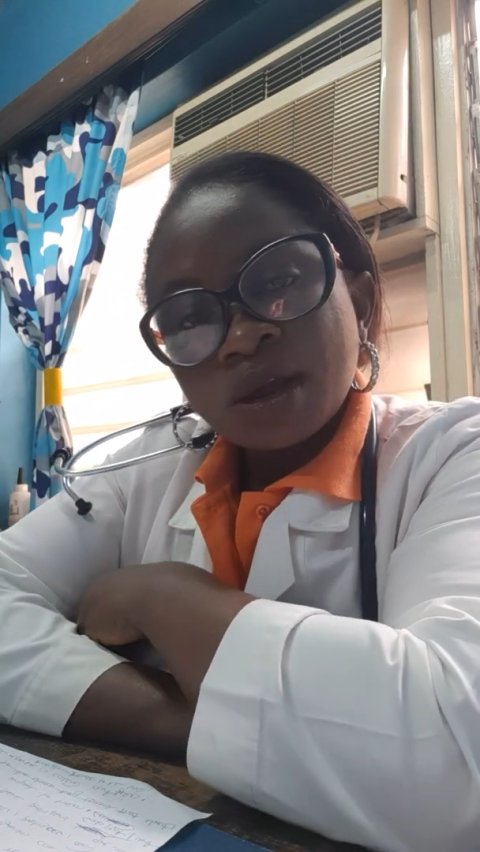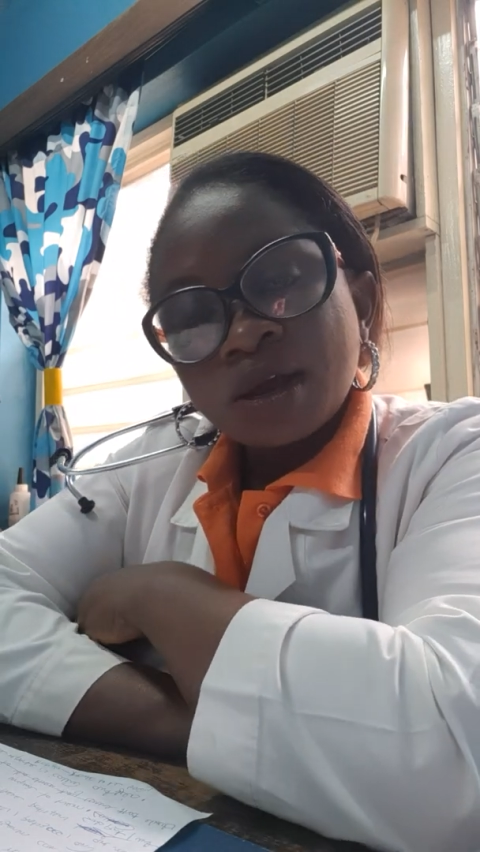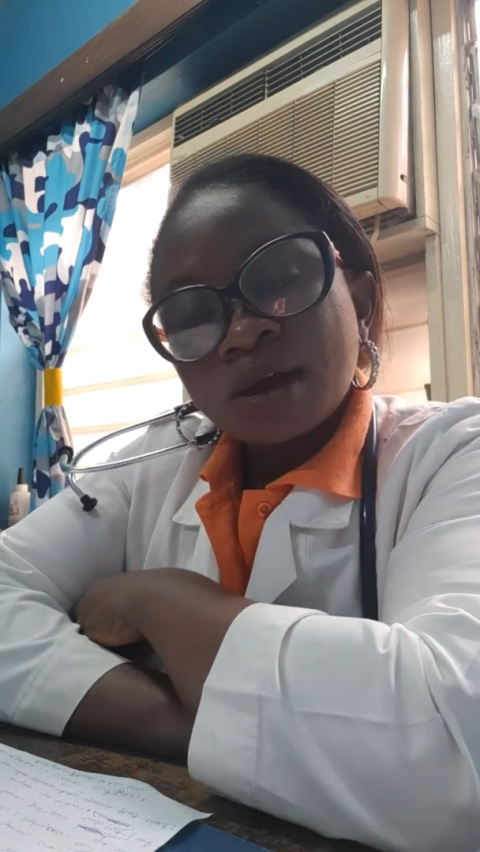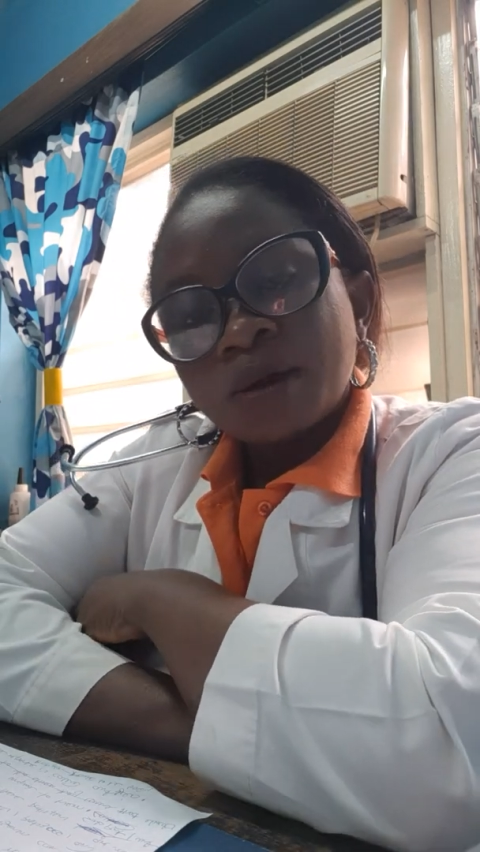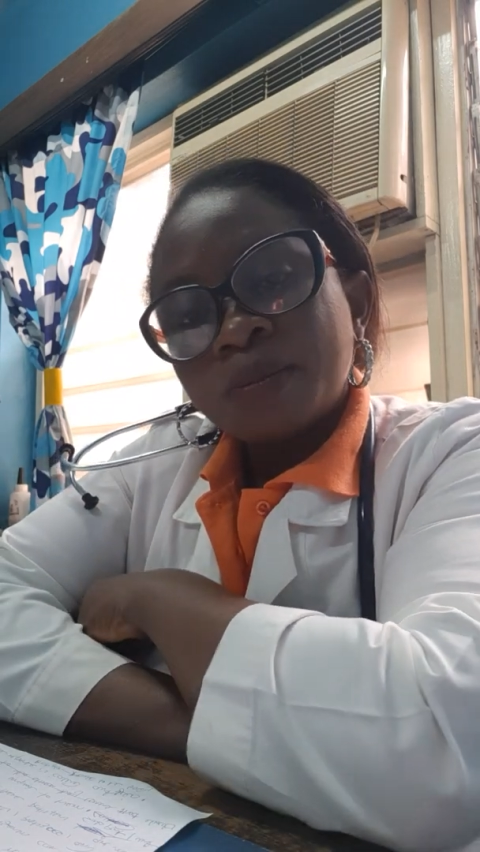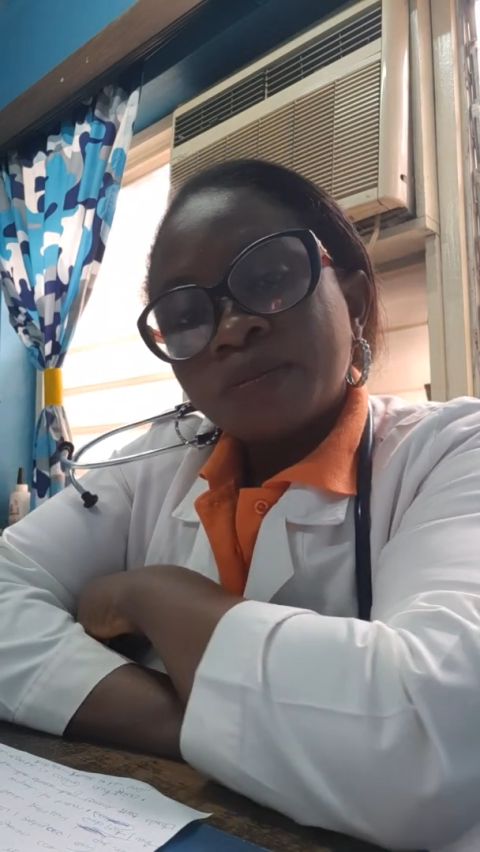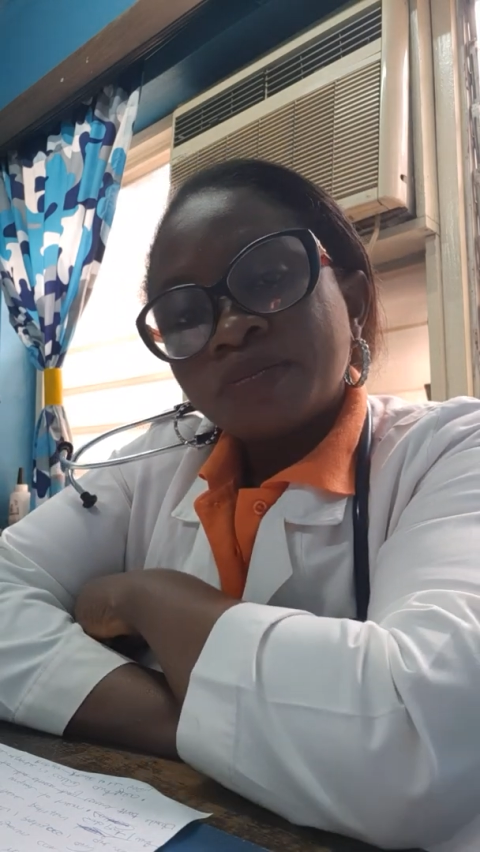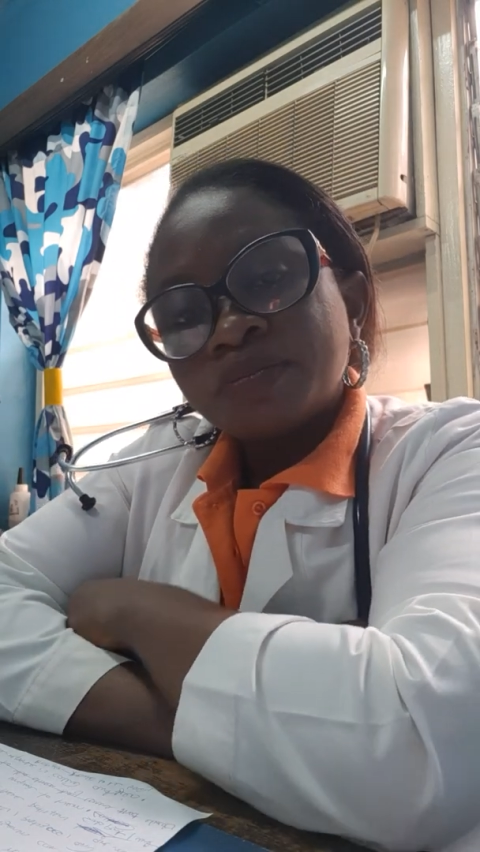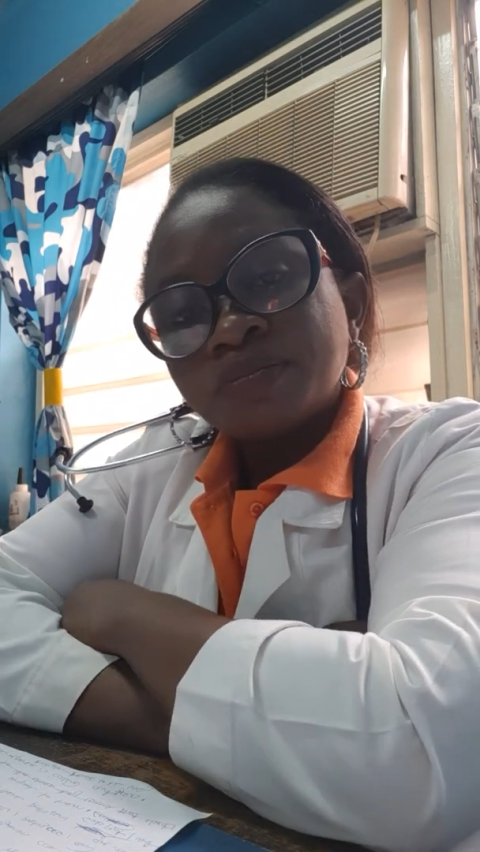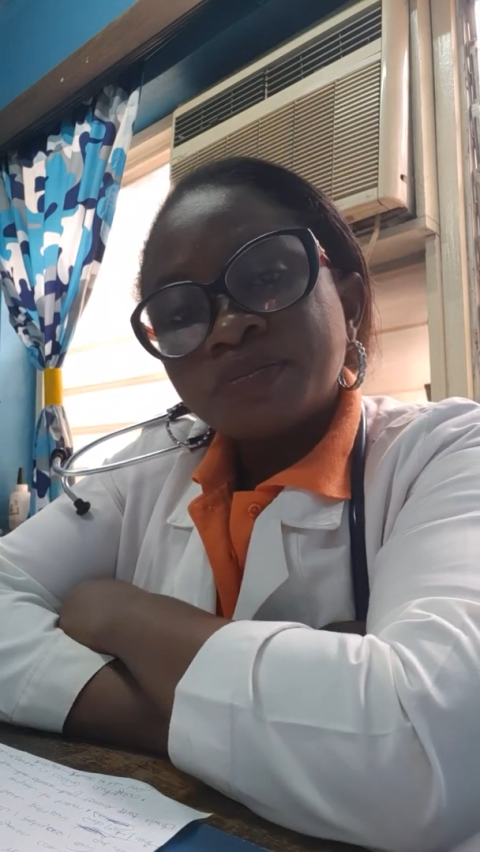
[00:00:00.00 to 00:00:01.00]

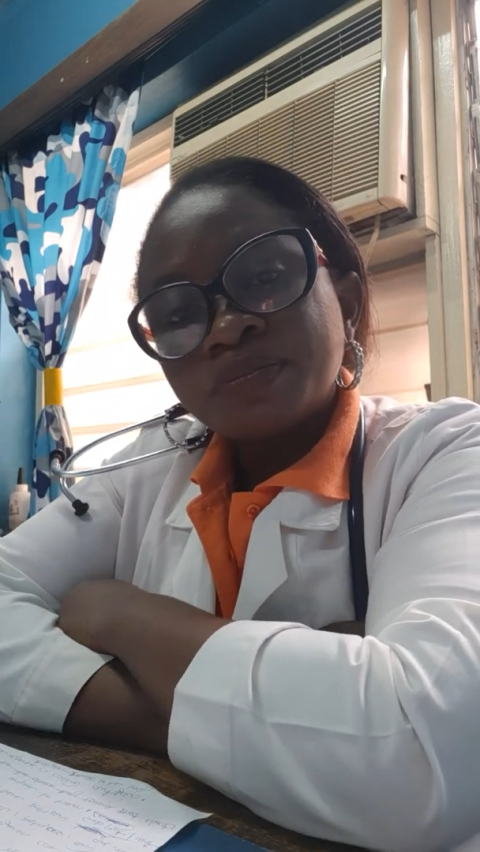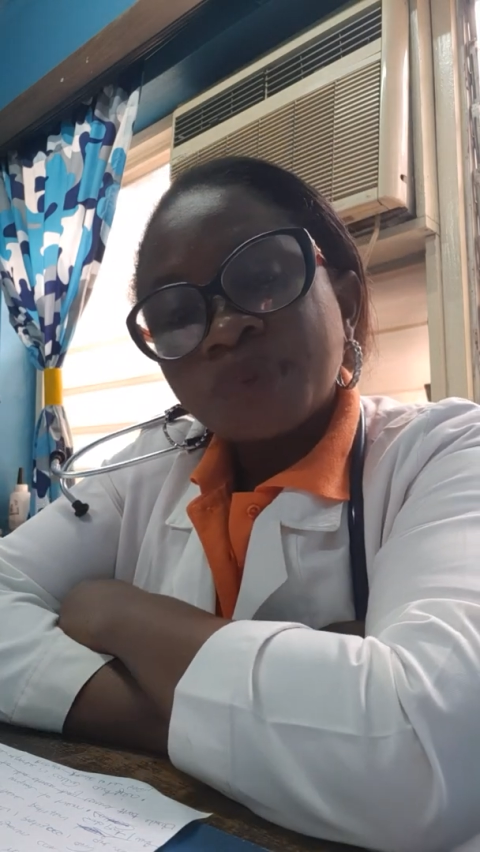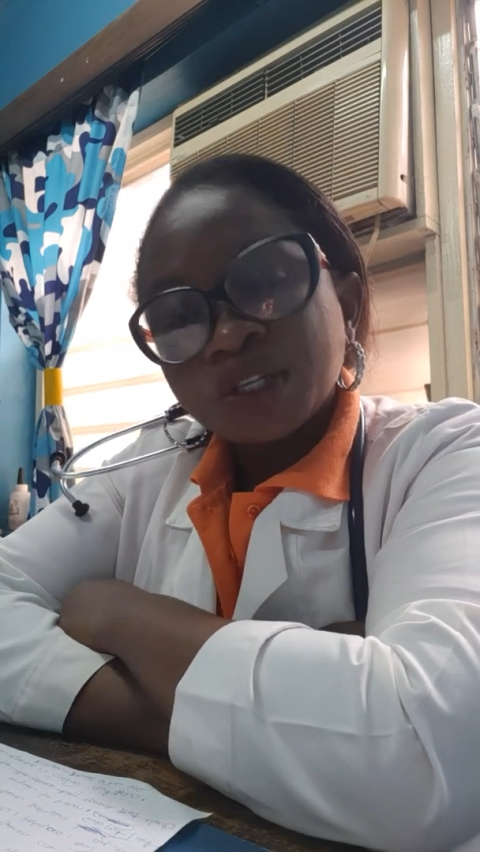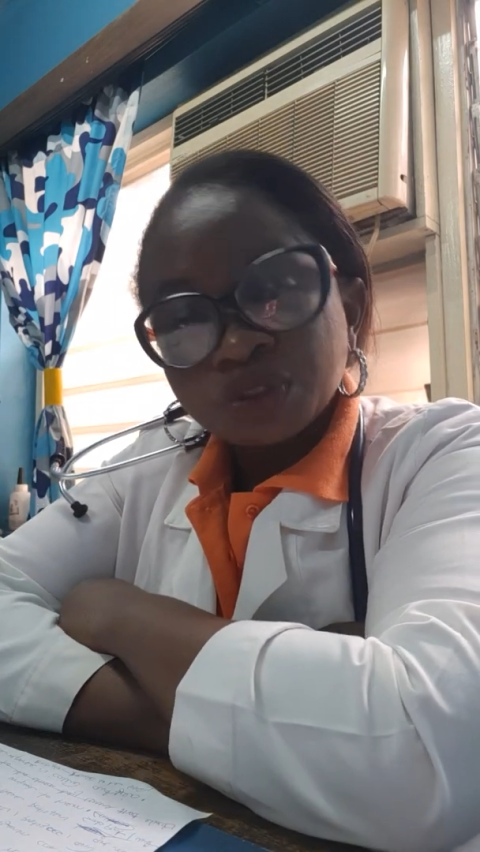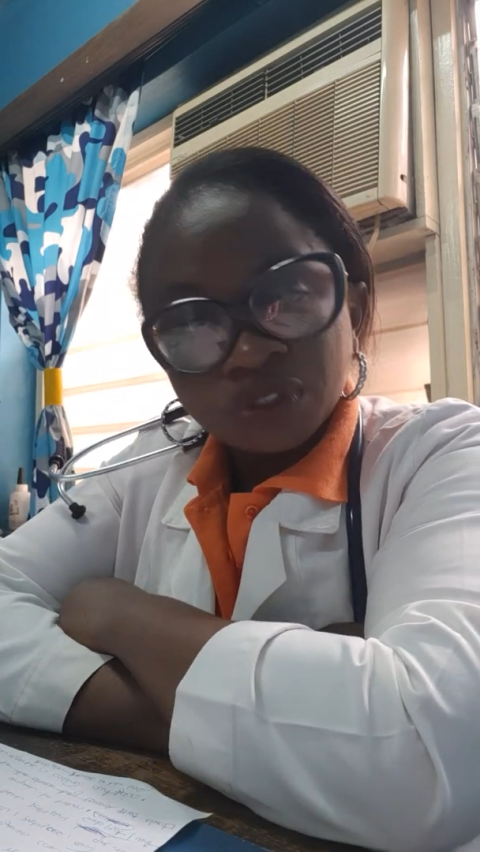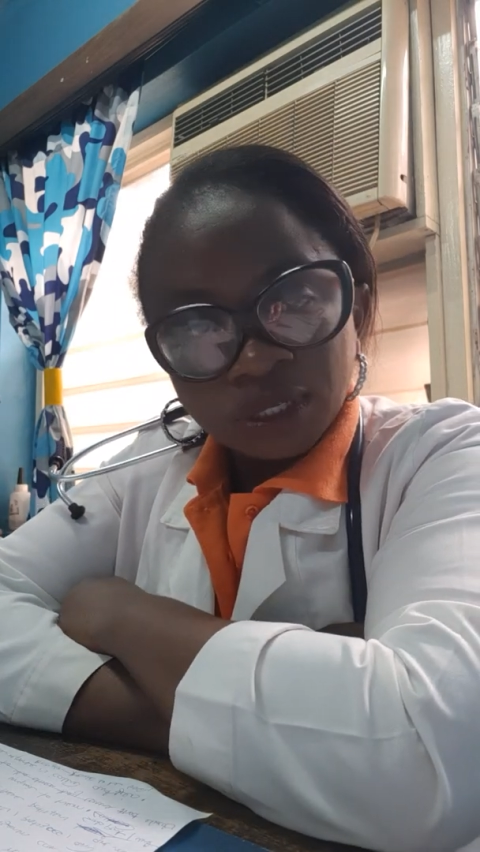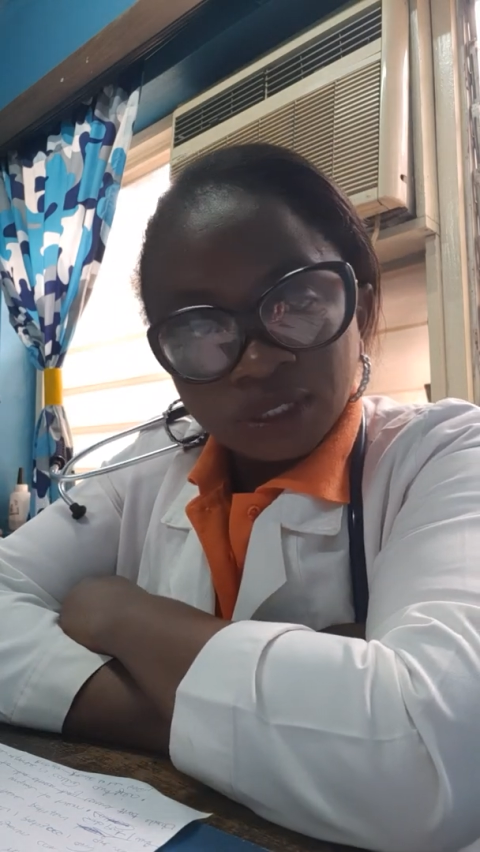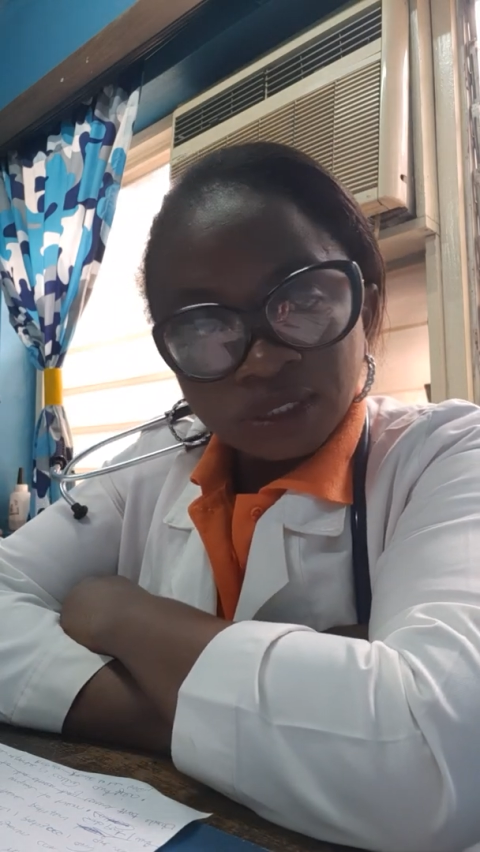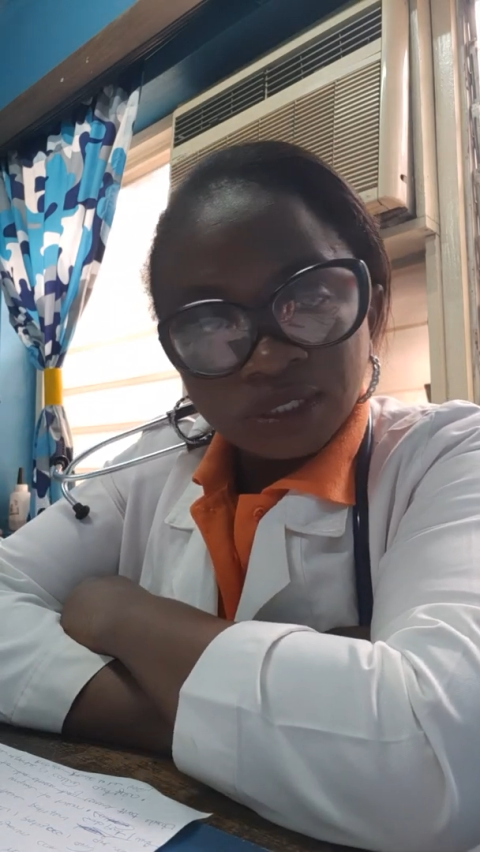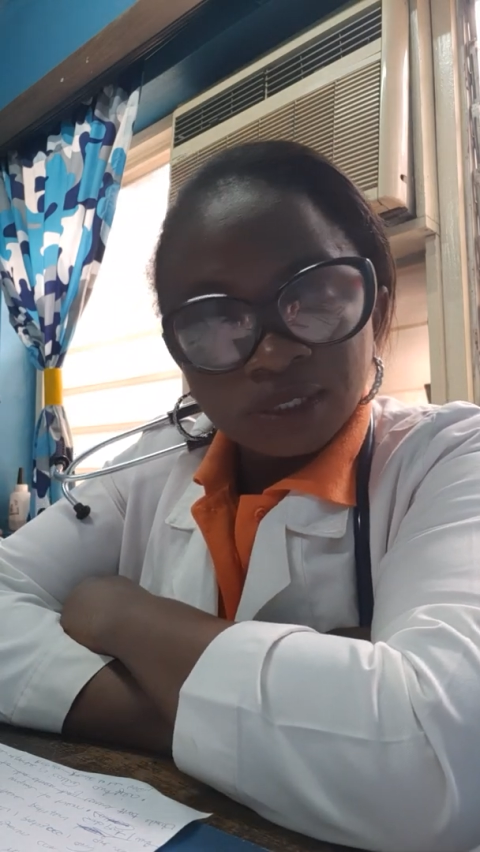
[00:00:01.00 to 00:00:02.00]

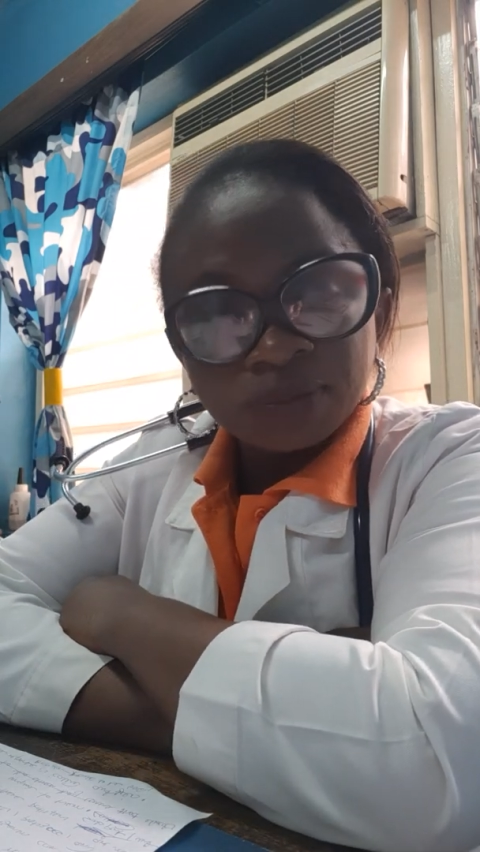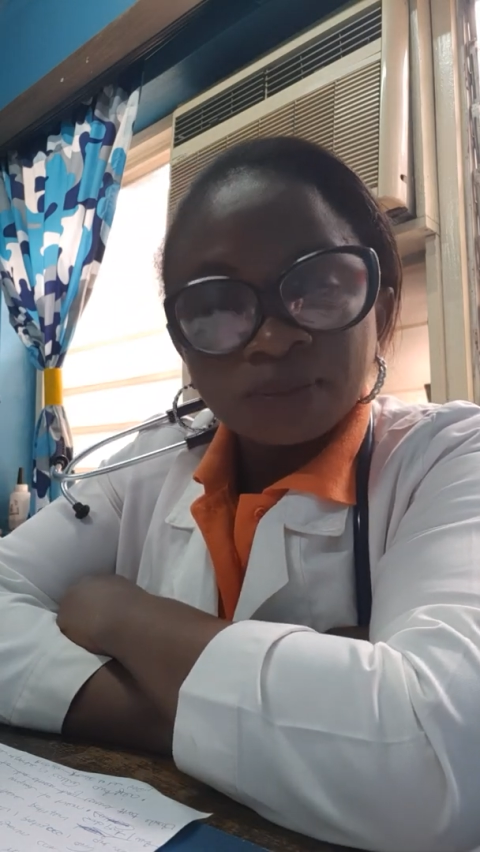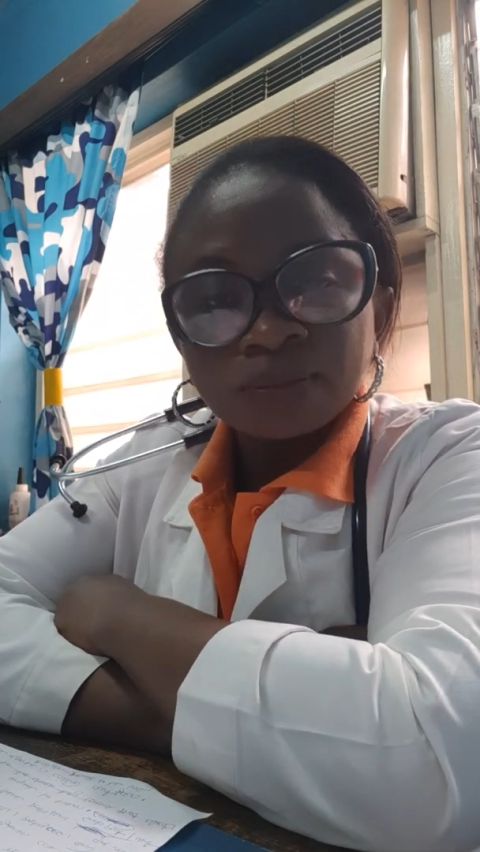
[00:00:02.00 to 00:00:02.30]
pathogens.